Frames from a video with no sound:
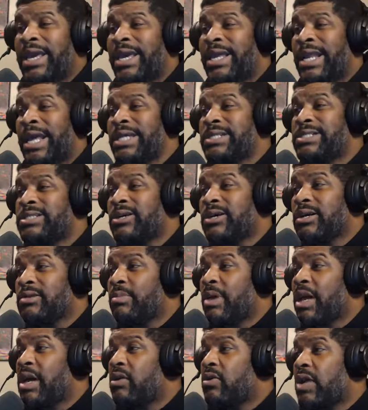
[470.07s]
And I ain't talking
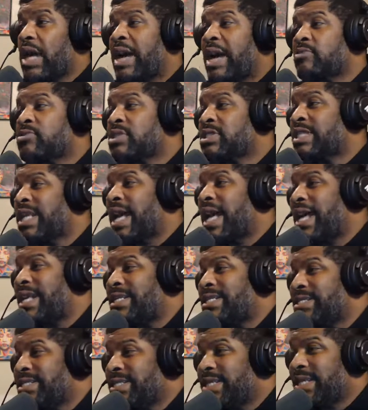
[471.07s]
about
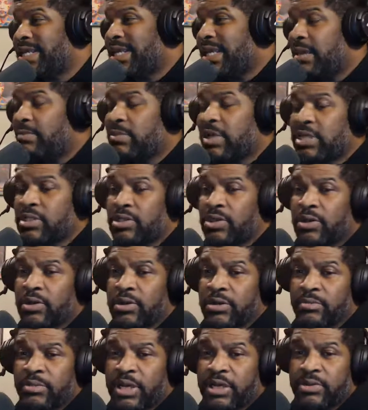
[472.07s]
outside the city. I'm not
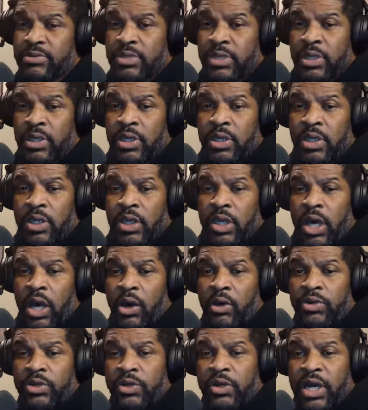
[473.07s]
talking about,
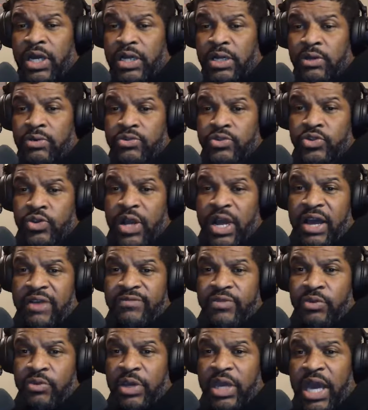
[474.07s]
oh, you got to go
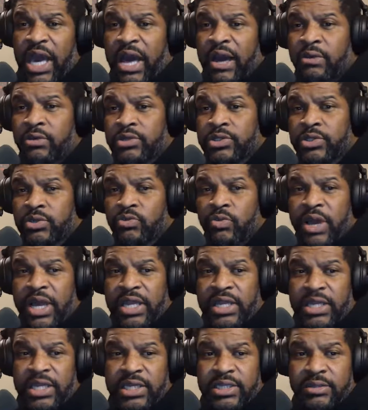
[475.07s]
drive 3 hours
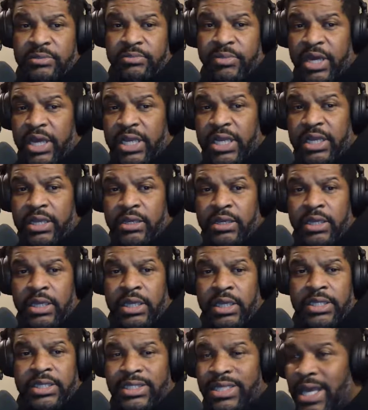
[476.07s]
away to get the money.
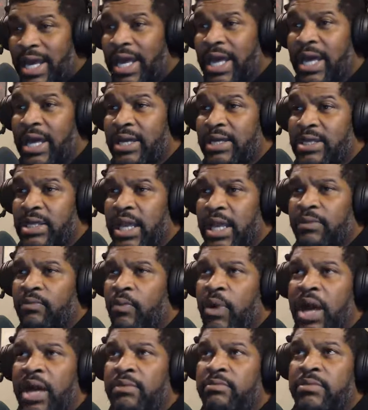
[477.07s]
Nah, like,
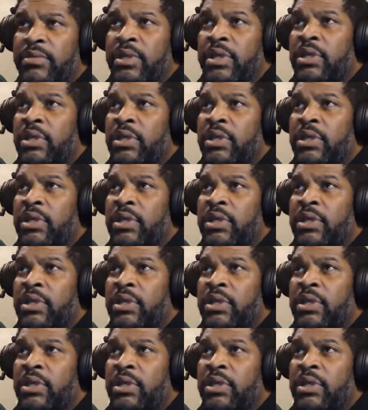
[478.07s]
why?